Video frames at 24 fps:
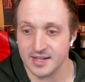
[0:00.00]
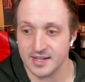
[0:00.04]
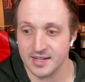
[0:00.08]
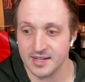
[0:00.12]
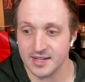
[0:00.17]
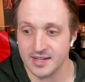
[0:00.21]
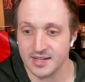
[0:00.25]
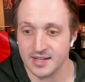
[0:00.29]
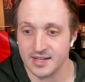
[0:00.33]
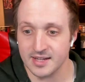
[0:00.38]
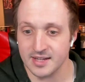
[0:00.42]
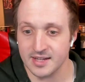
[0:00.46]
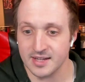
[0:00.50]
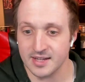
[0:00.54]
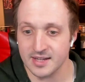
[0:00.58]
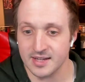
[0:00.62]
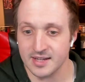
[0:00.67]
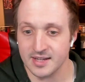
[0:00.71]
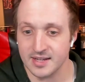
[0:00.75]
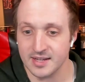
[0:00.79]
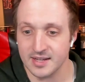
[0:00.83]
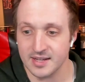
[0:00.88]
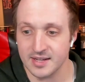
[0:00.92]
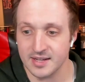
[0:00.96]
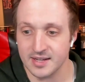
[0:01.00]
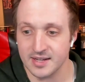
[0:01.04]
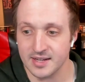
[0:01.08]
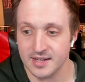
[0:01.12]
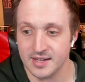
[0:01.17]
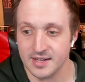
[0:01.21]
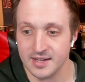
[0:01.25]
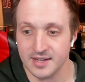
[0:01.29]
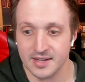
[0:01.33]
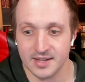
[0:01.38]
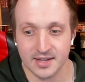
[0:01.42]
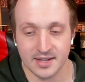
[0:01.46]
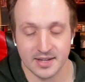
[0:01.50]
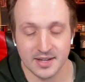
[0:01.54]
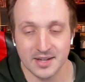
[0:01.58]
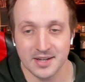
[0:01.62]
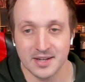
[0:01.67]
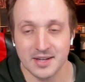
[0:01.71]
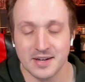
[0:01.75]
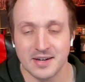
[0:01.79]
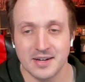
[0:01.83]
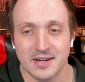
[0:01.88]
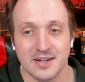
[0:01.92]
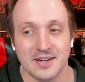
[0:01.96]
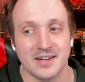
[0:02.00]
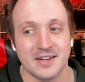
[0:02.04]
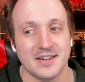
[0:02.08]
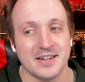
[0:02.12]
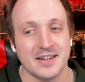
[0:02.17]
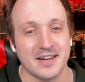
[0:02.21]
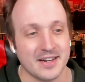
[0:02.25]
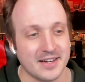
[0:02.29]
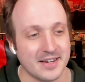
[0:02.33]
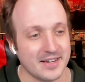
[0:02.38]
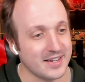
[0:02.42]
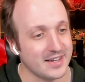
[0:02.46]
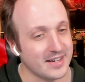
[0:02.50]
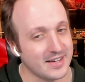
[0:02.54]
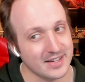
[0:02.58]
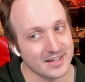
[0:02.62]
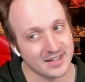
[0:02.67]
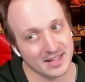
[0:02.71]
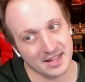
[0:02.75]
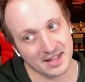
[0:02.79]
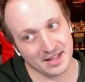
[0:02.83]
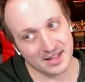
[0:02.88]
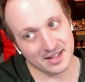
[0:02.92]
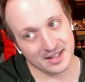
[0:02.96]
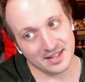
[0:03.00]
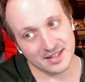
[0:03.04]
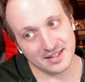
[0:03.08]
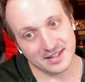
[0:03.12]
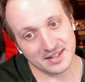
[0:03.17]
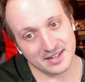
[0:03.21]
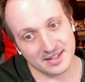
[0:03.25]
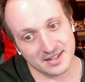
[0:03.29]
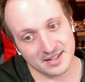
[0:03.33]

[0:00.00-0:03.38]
(no one is talking)